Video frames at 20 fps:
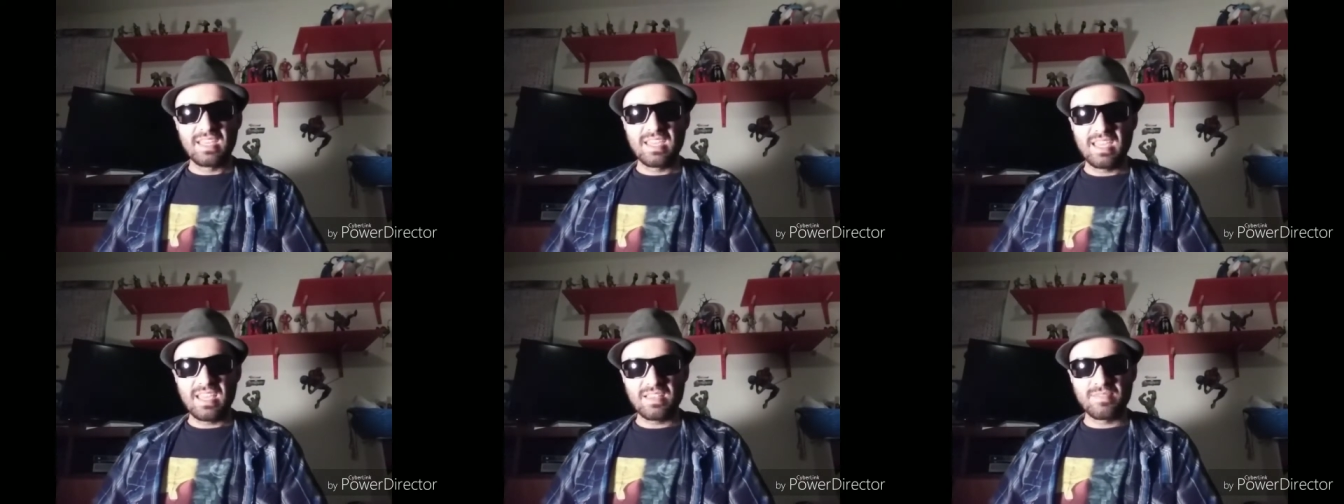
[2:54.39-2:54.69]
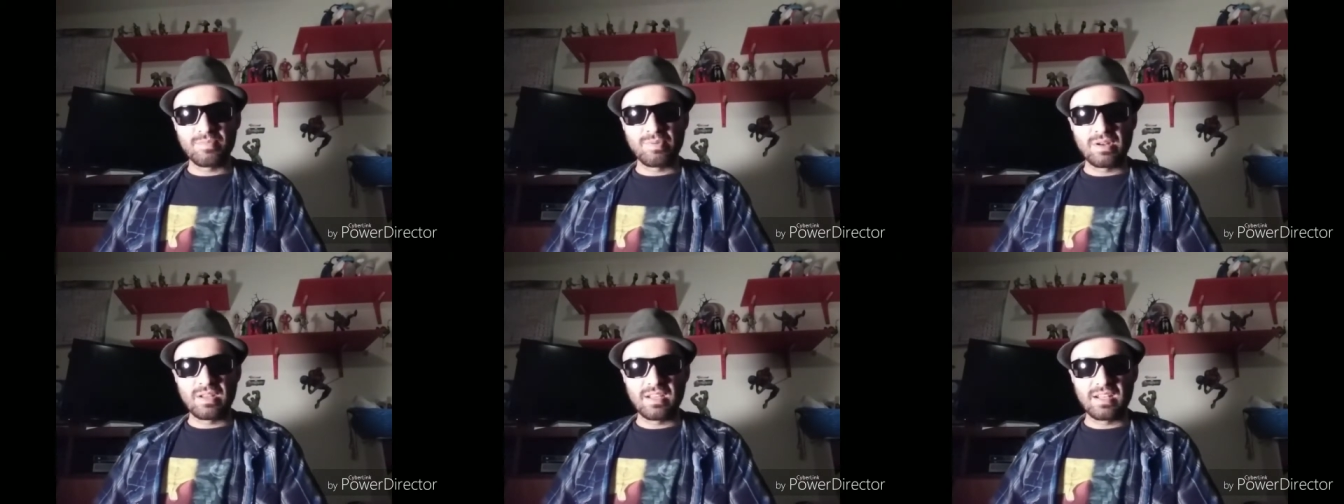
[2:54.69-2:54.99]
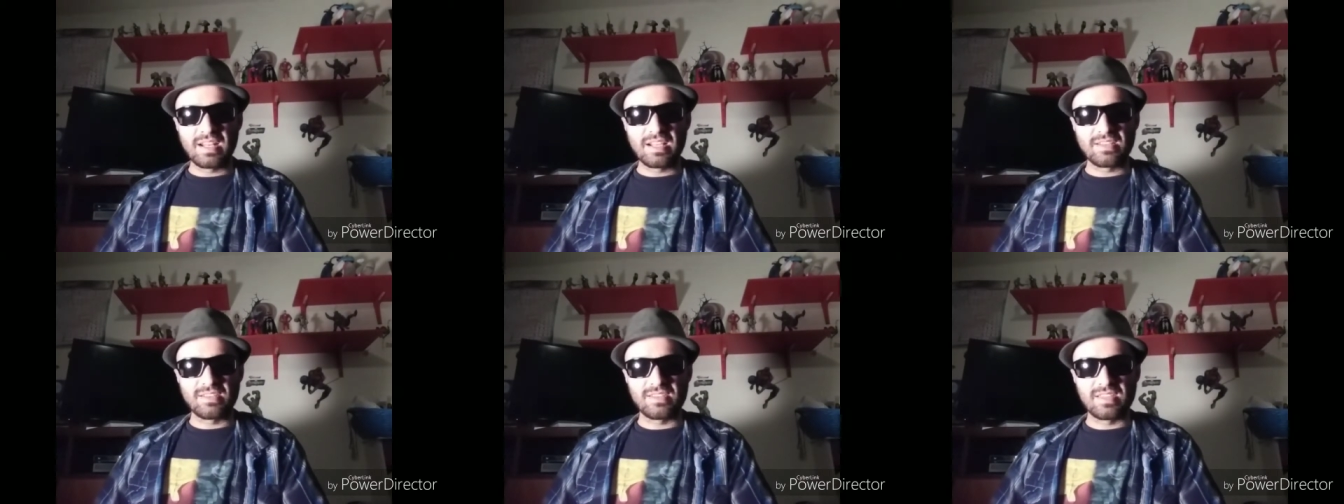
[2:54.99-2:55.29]
he's a pretty
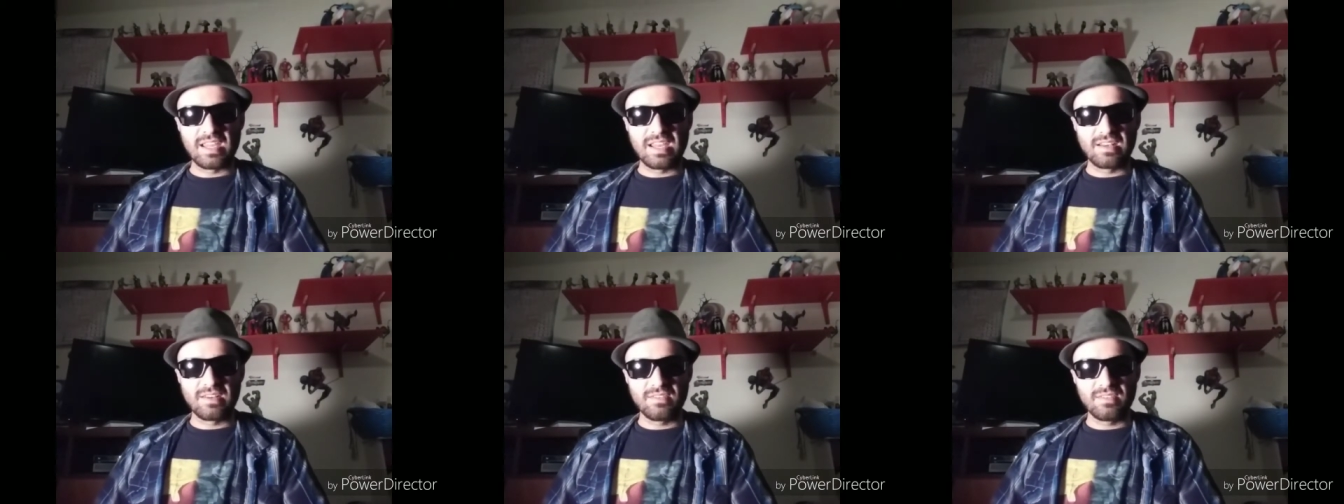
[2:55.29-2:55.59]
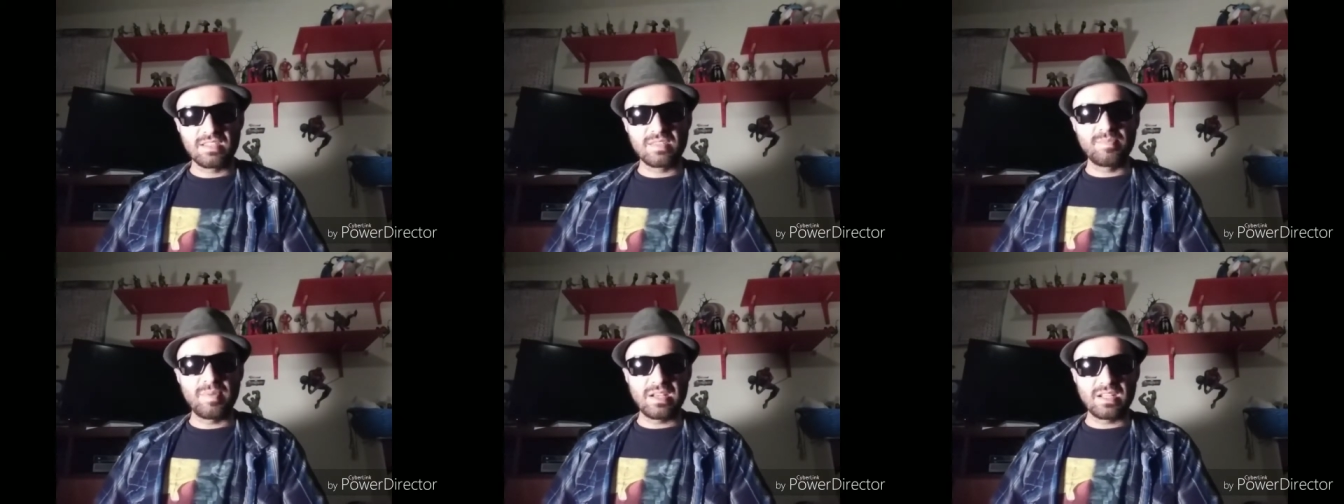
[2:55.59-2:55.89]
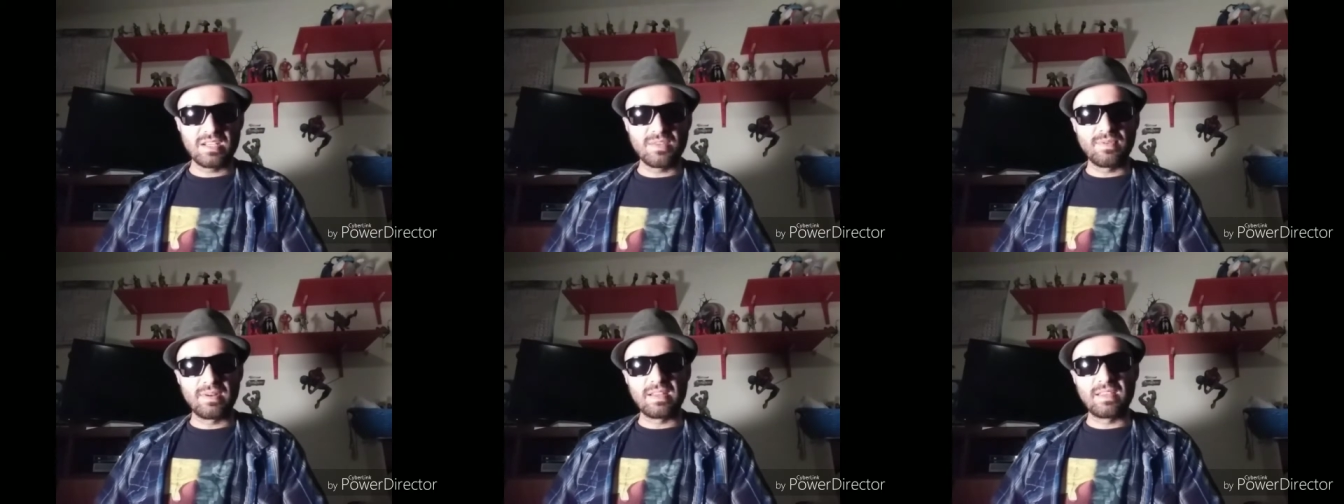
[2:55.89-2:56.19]
good entertainer,
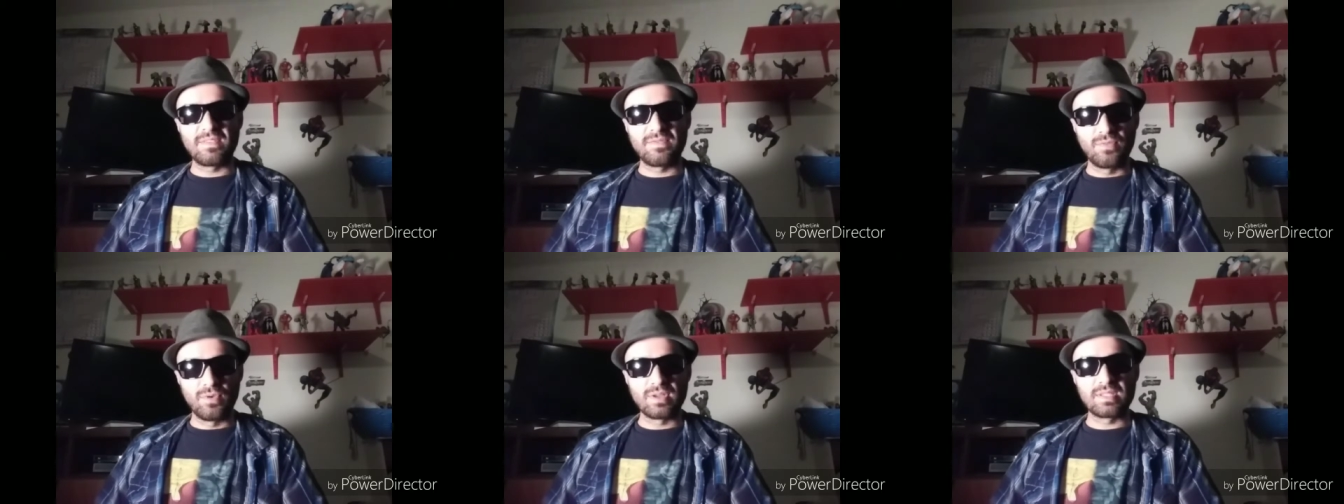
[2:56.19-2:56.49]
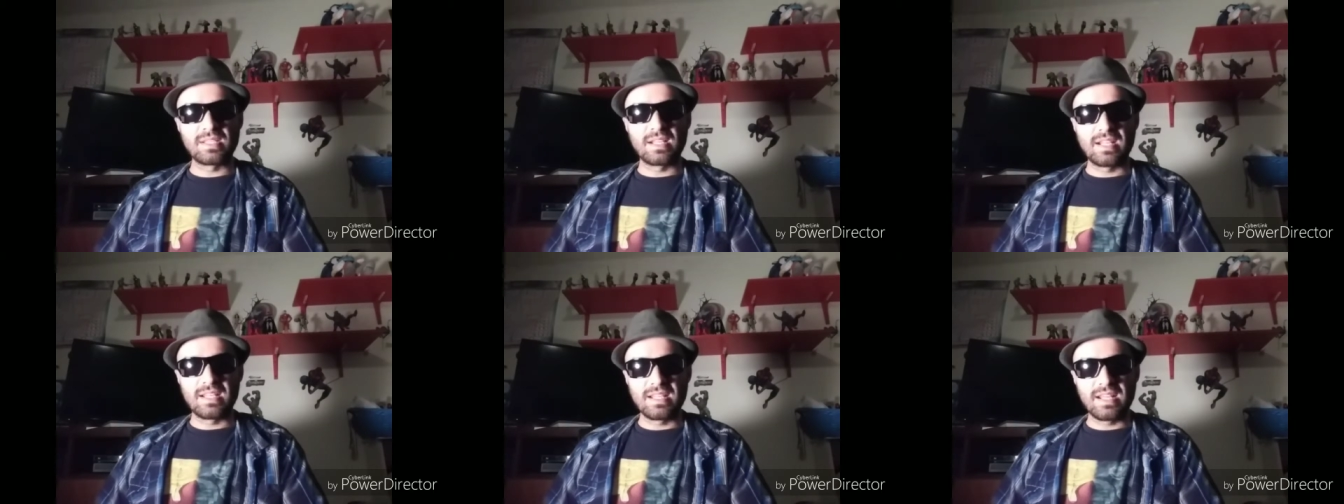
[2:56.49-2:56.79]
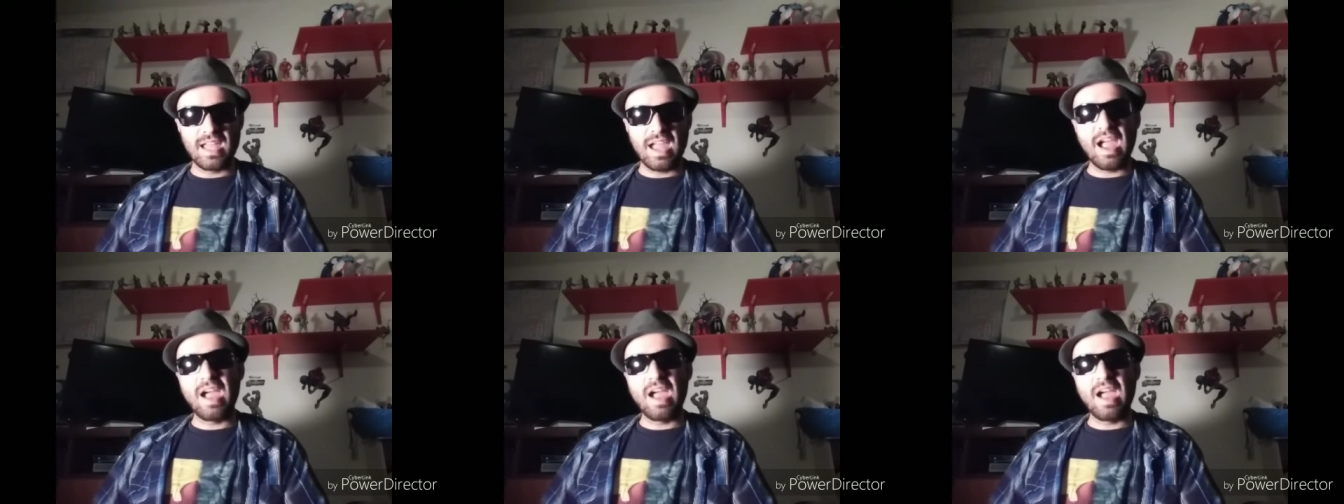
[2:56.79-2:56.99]
especially when he's voicing an